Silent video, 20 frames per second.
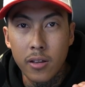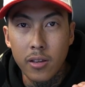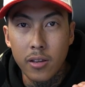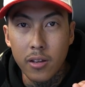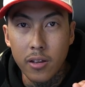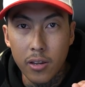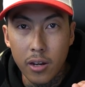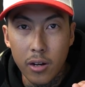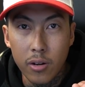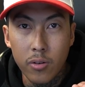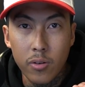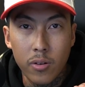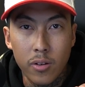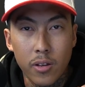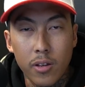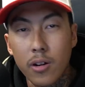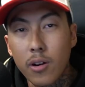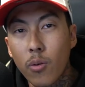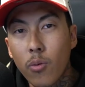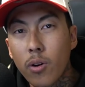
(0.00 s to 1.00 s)
You know,
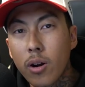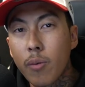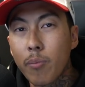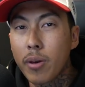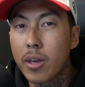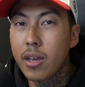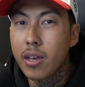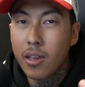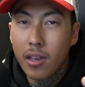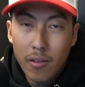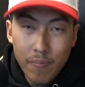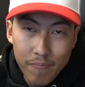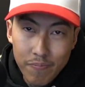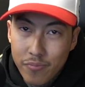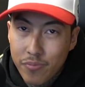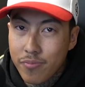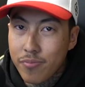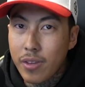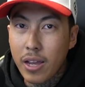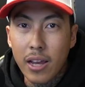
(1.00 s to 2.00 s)
you don't want to be,
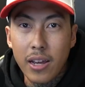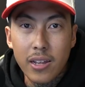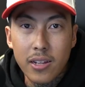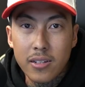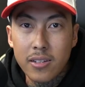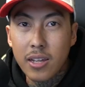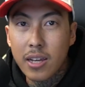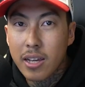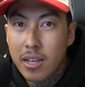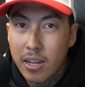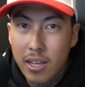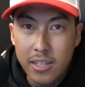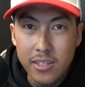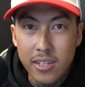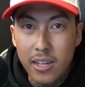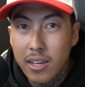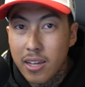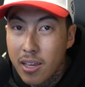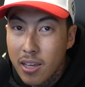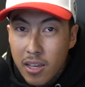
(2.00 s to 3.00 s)
I hate to say it, they
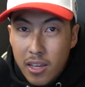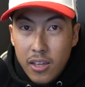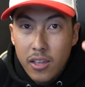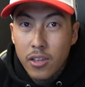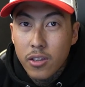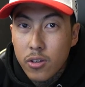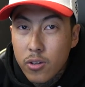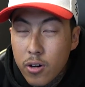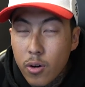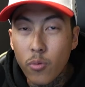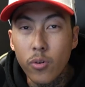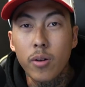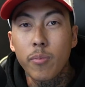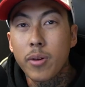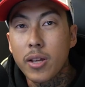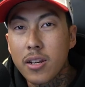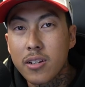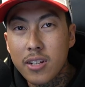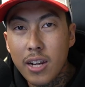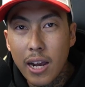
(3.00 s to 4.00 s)
say you don't want to
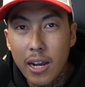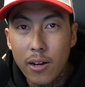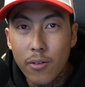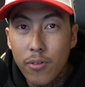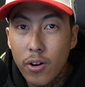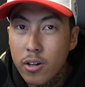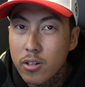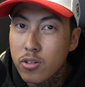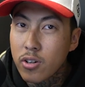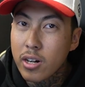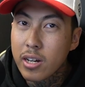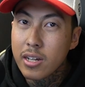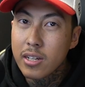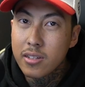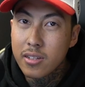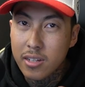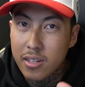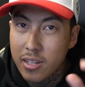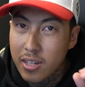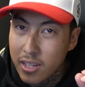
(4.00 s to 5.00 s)
be the jack of all
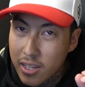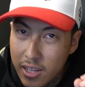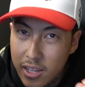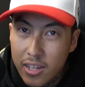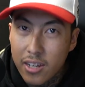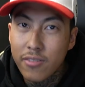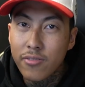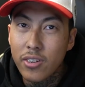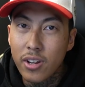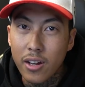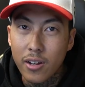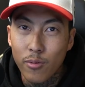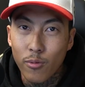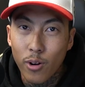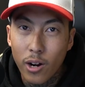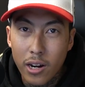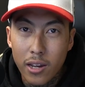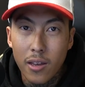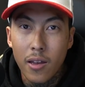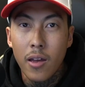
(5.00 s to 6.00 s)
trades and the king of none,
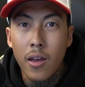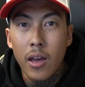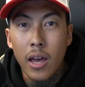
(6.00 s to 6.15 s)
right?